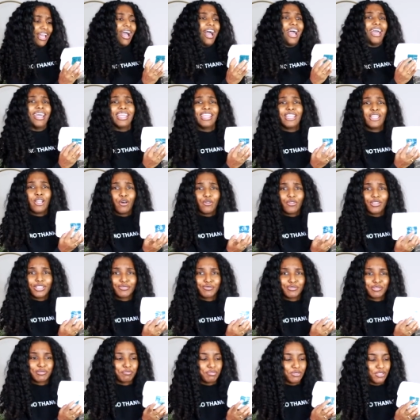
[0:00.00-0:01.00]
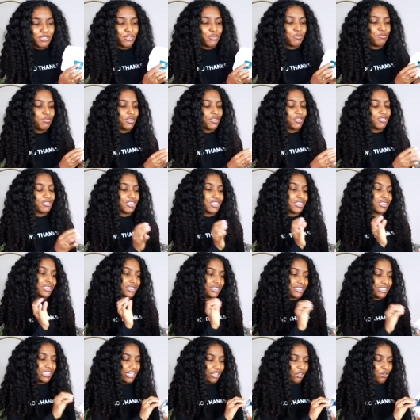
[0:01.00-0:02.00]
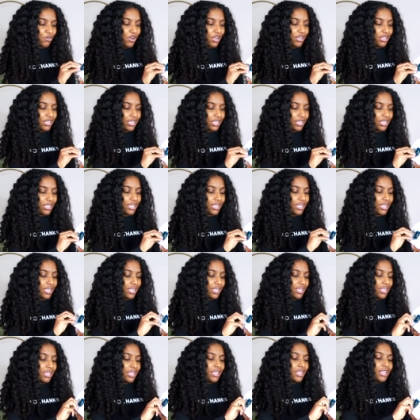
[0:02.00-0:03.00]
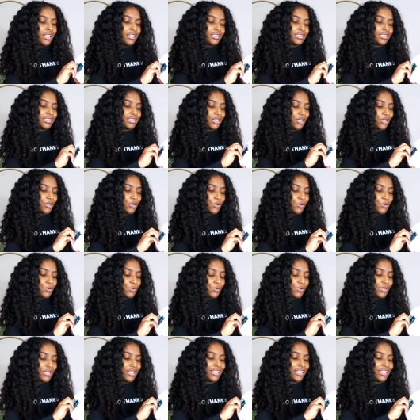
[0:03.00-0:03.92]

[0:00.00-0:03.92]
I didn't know this was blue, but there's just a sticker on it. So